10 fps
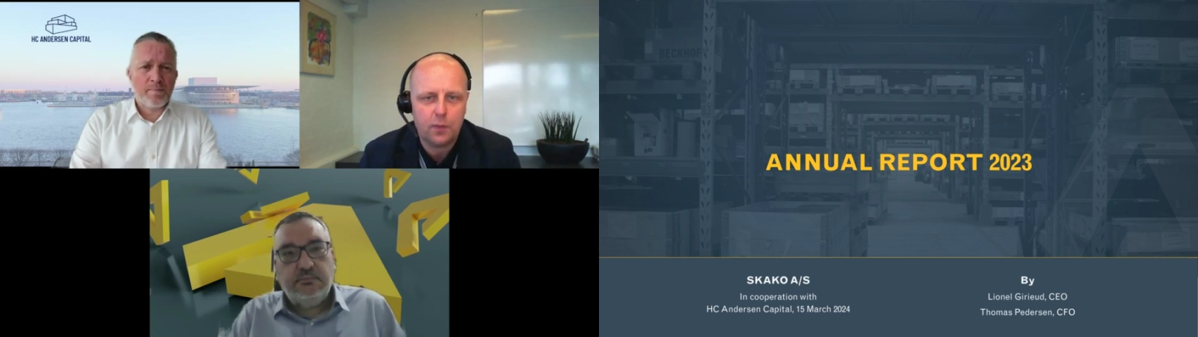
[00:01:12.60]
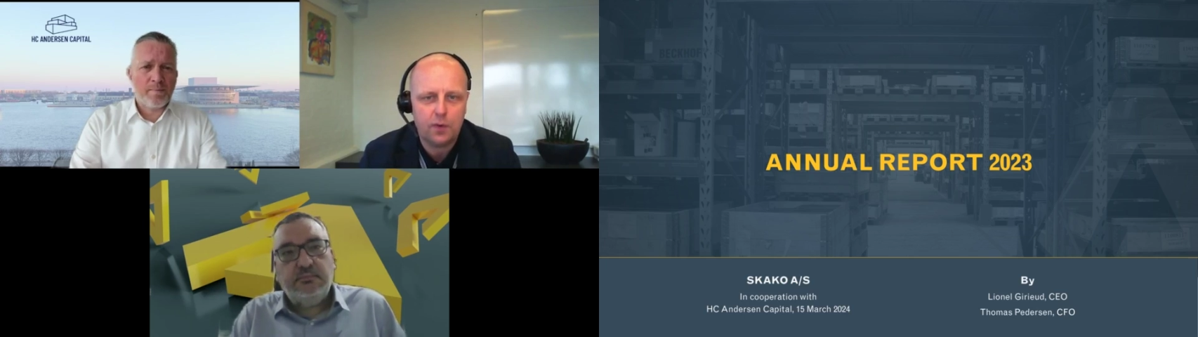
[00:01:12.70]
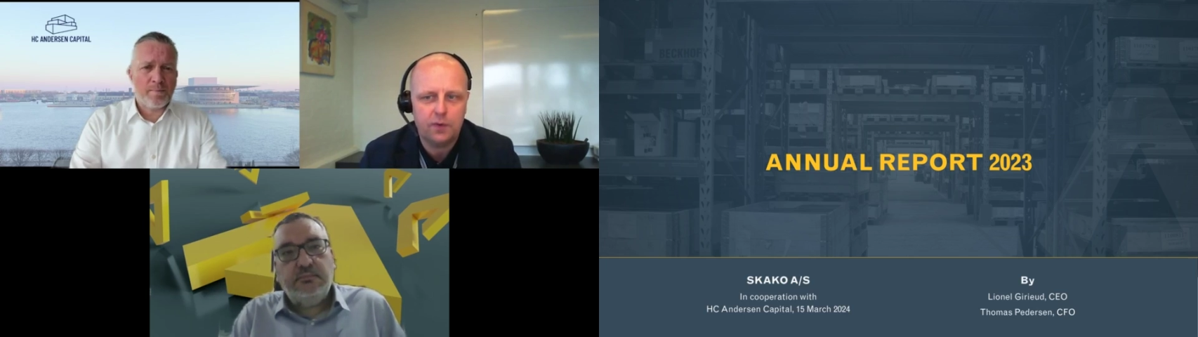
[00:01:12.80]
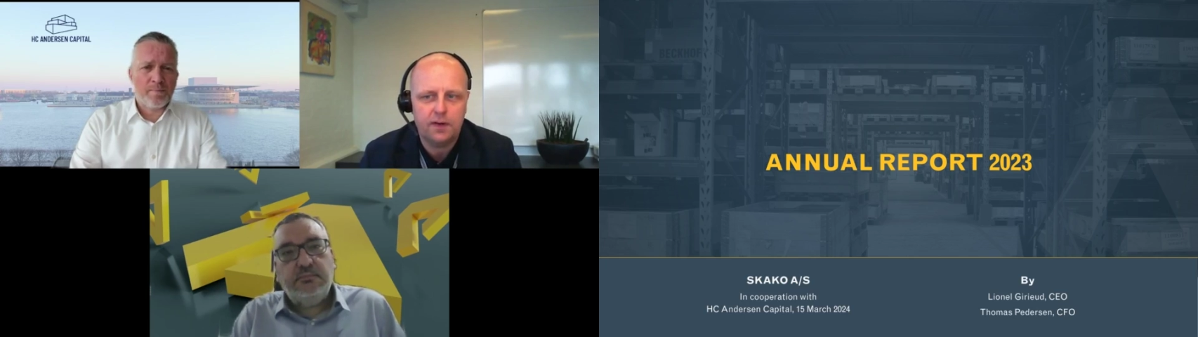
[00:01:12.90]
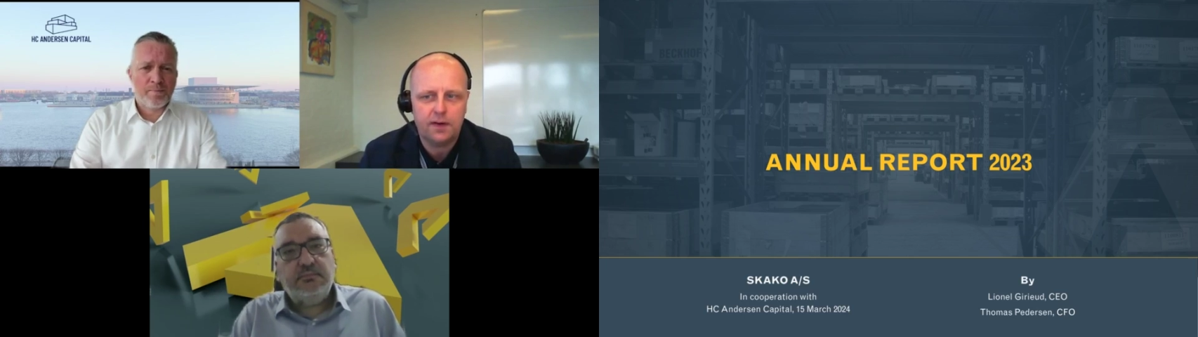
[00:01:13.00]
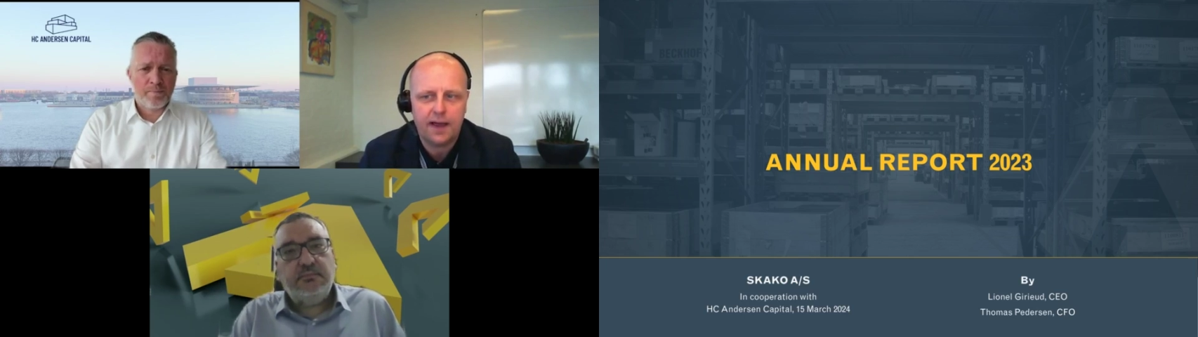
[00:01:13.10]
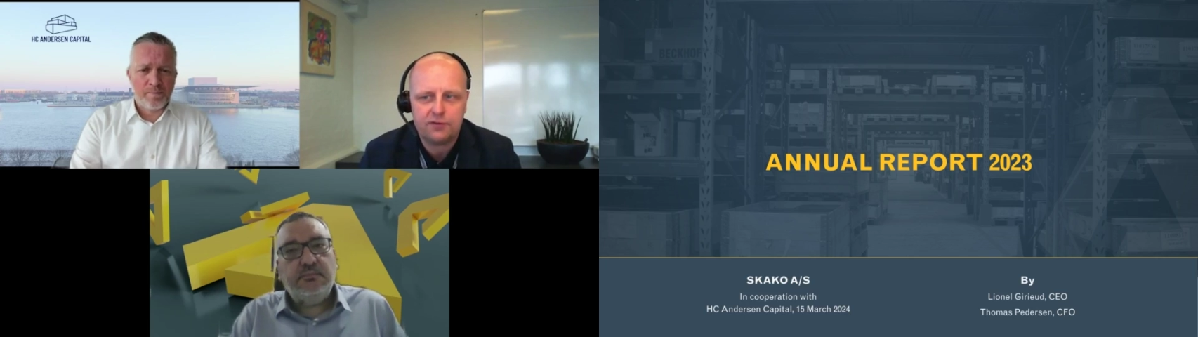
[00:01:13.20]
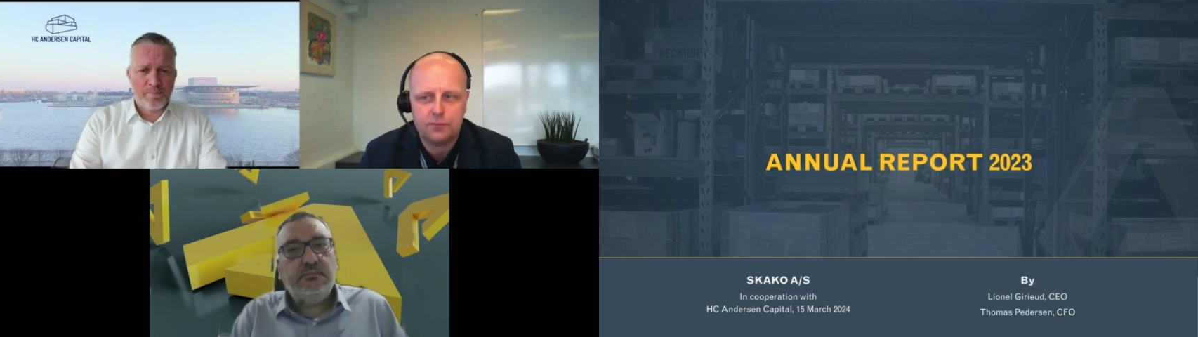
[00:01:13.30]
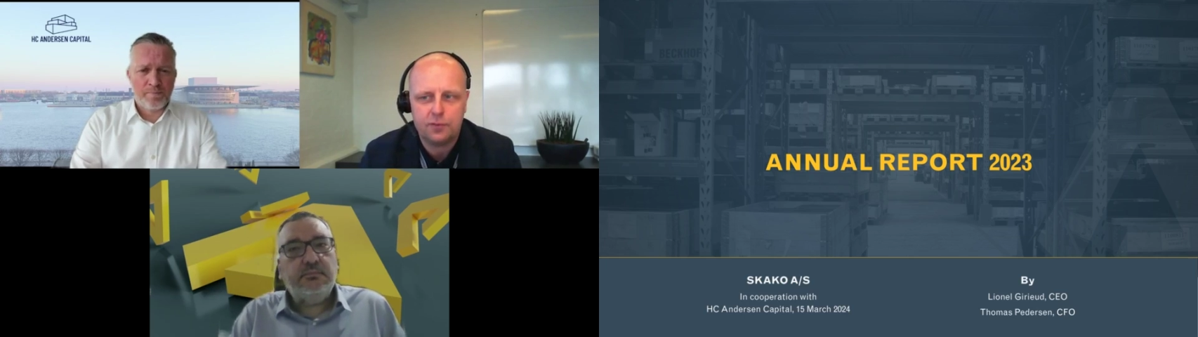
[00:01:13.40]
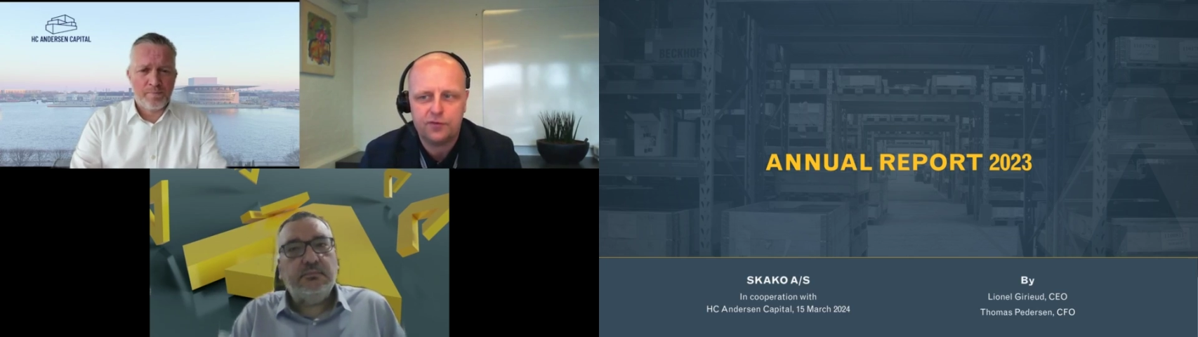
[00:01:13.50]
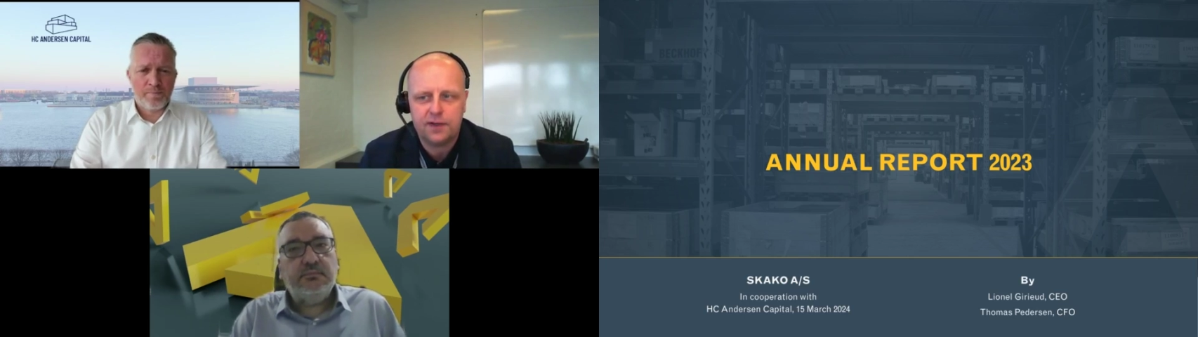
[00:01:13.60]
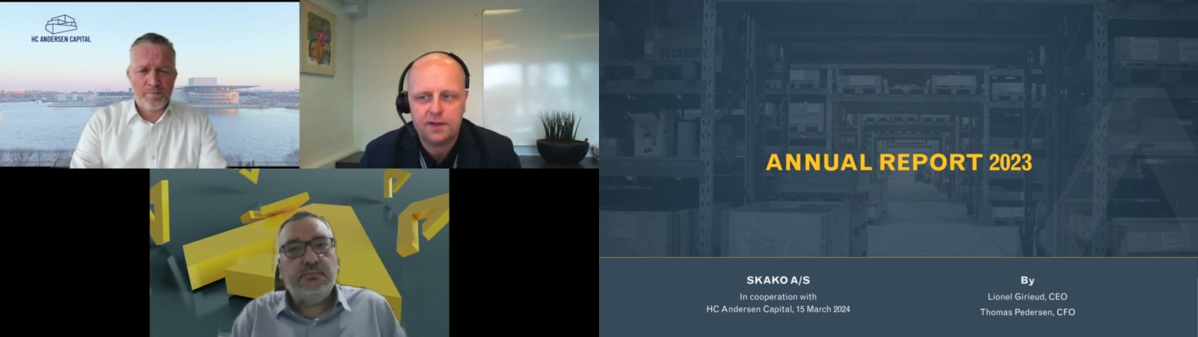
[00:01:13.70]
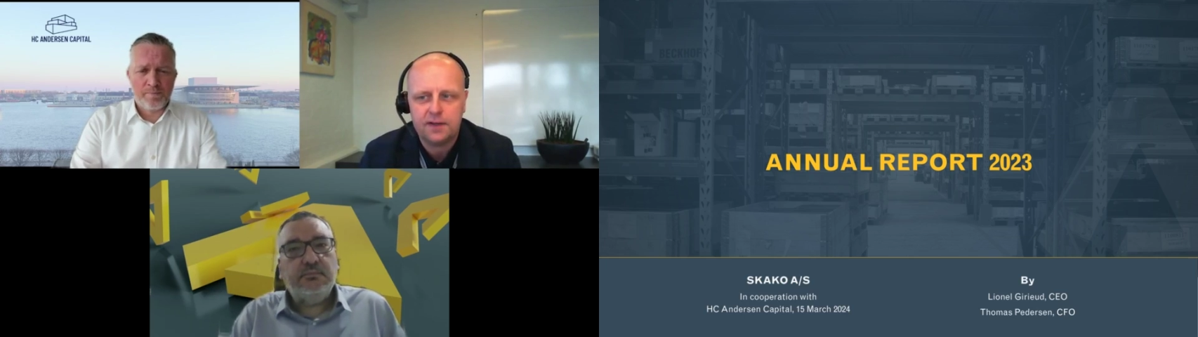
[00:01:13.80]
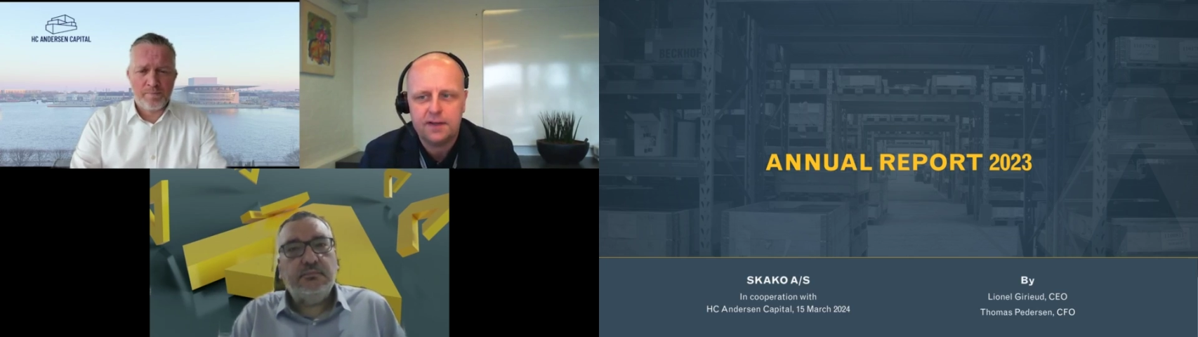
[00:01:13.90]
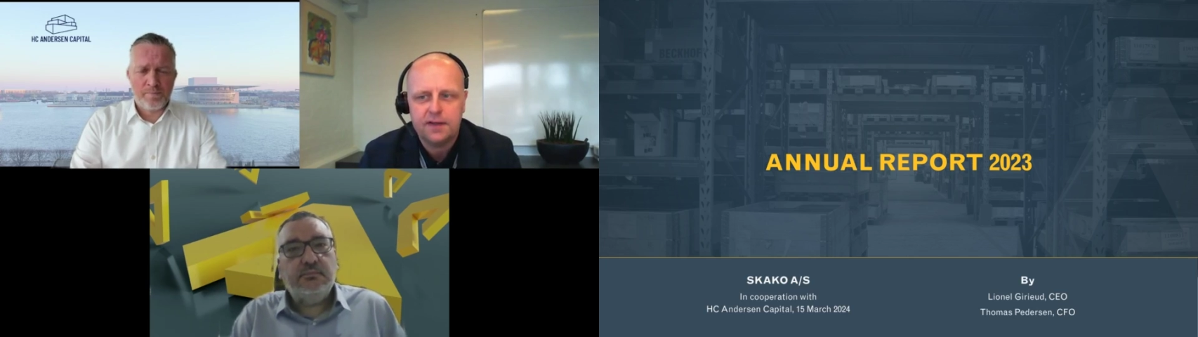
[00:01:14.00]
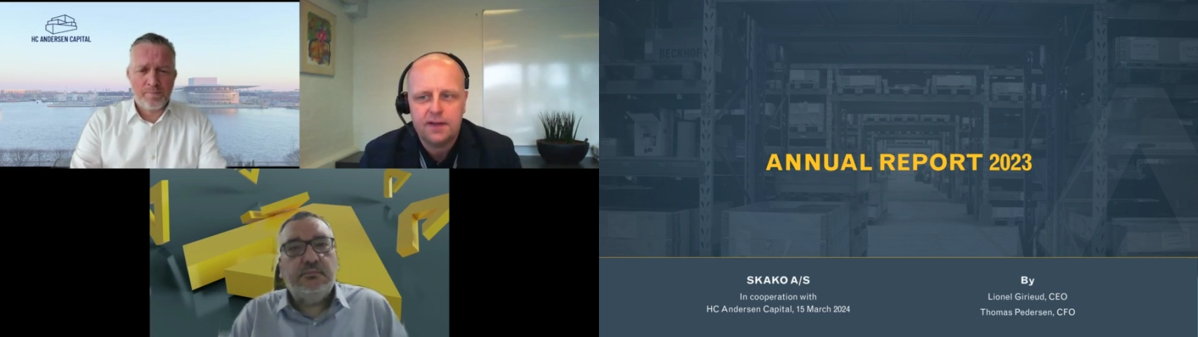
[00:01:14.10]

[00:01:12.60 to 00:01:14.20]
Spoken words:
would like to present